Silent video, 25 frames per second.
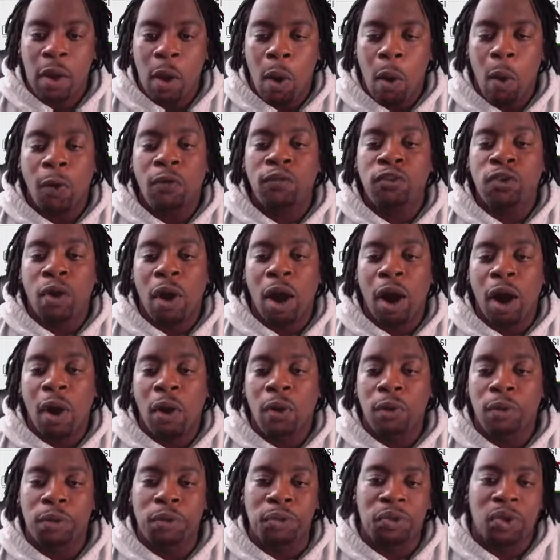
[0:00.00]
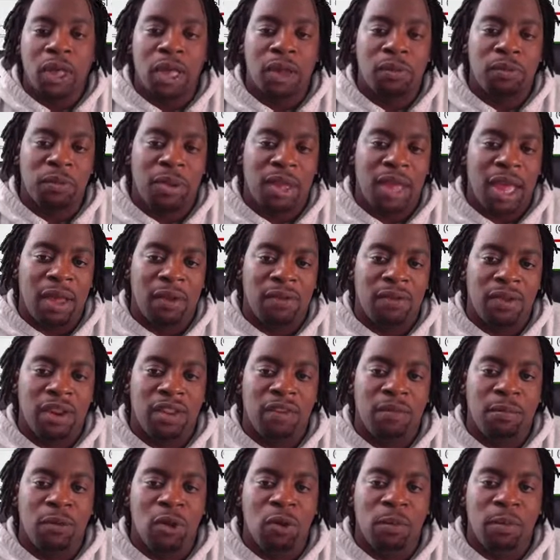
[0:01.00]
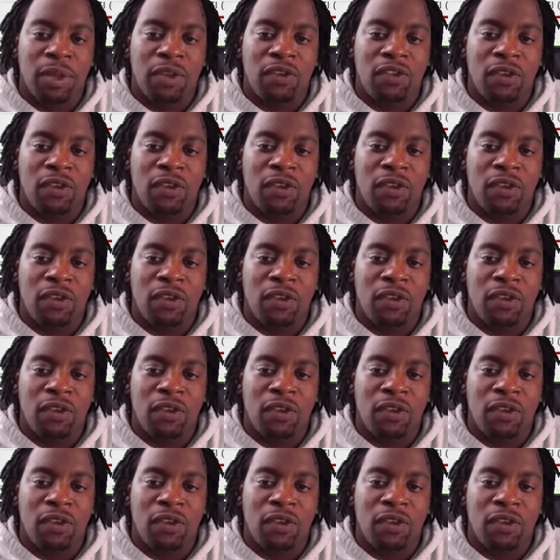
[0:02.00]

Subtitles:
overall when we come down to this movement.